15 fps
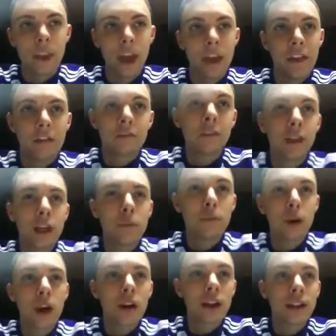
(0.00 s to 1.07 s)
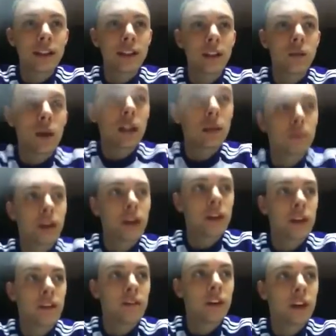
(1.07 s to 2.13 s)
And the freaky part is, this is why in the
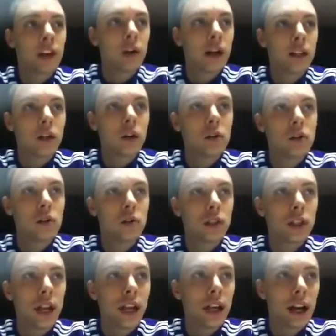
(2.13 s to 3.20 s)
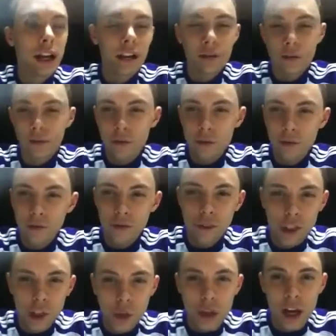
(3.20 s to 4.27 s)
beginning of the video I told you to like kind of
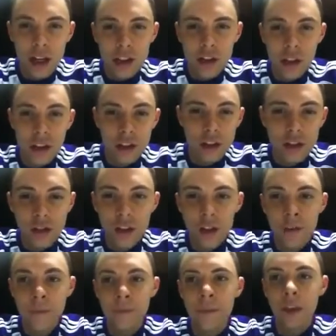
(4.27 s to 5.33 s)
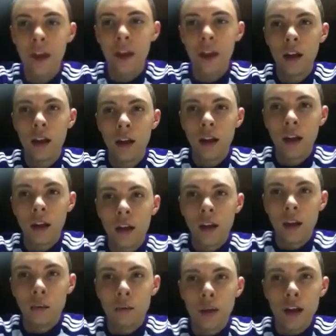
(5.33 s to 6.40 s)
visualize you're in this dream.
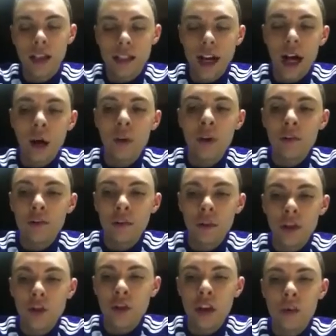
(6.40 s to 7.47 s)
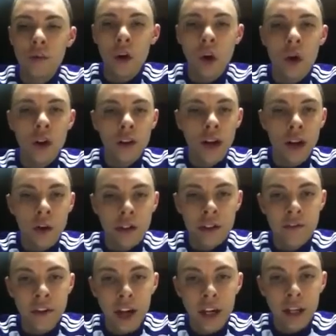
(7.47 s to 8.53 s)
Because I went from the dream knowing that it was
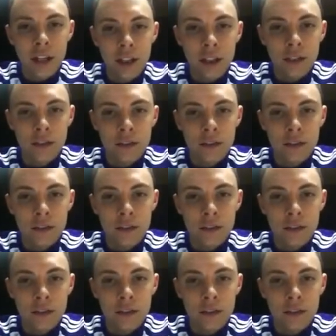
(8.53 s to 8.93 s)
fake